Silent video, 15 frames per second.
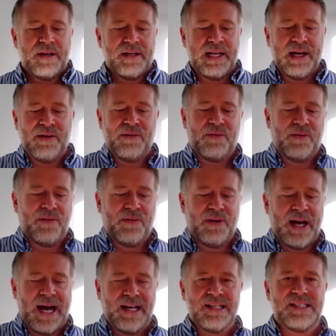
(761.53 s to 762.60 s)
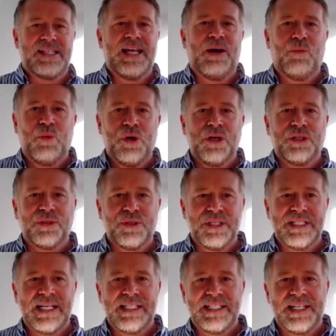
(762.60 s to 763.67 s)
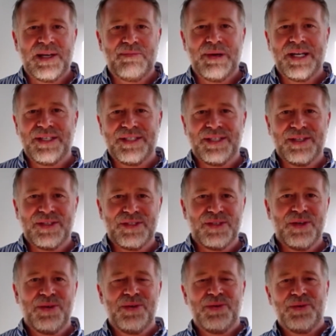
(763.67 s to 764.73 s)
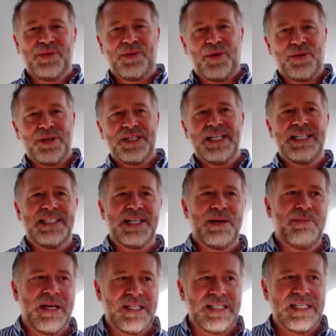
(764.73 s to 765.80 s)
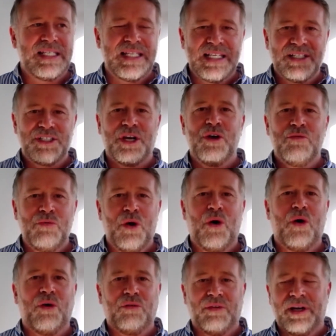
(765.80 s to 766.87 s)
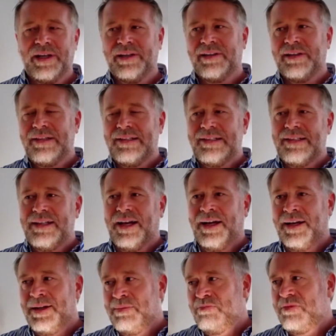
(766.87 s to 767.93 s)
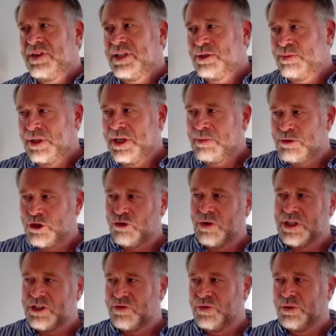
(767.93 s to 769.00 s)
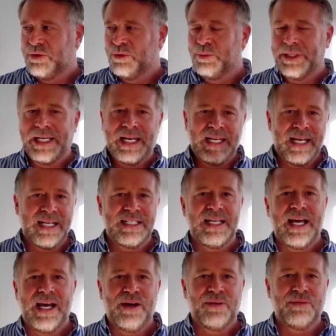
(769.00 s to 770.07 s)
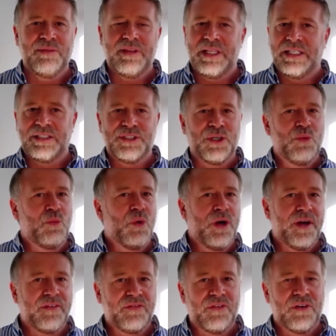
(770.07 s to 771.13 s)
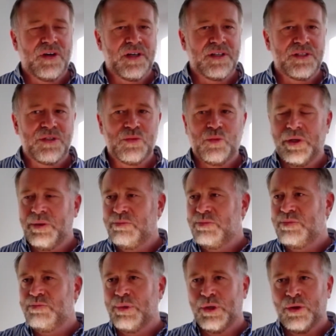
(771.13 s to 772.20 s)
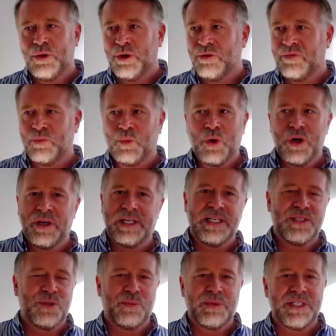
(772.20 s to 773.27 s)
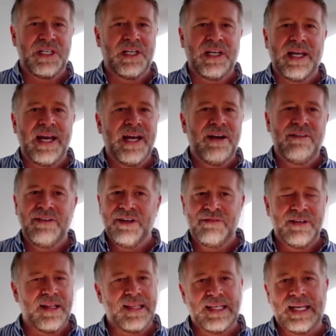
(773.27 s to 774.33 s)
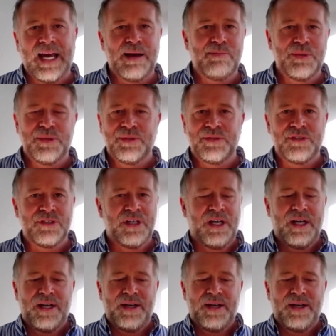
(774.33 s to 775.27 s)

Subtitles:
Now, how does that work on a day-to-day basis? So on a day-to-day basis, things go wrong, right? Things become stressful, we get let down, things don't work for us, we put a lot of work into a particular area and nothing happens.